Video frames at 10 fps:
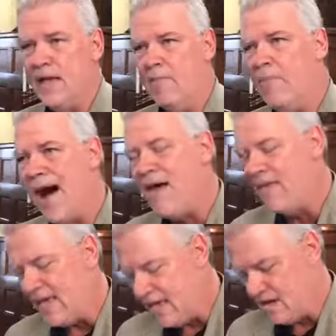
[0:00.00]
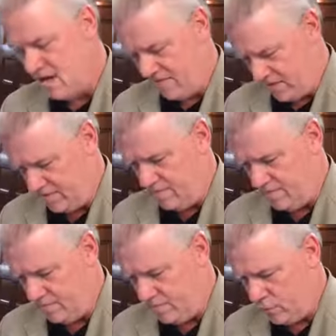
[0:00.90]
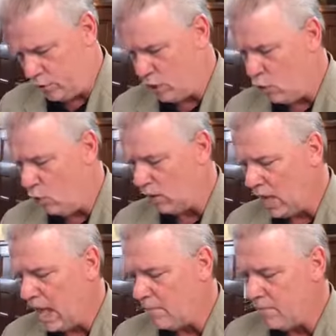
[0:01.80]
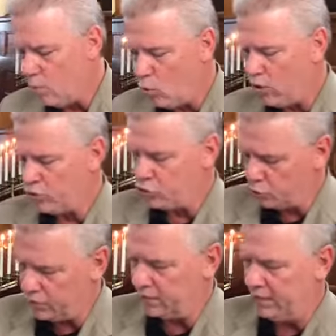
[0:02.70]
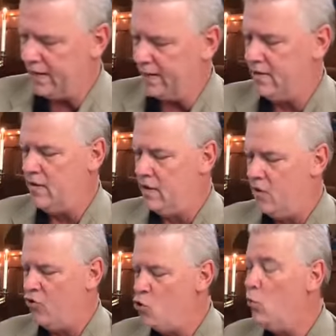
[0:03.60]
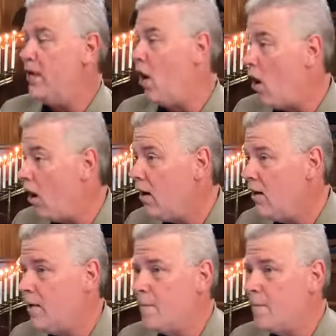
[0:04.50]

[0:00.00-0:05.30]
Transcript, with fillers: And by the end of it, you're going to know a lot more assuredly of who we are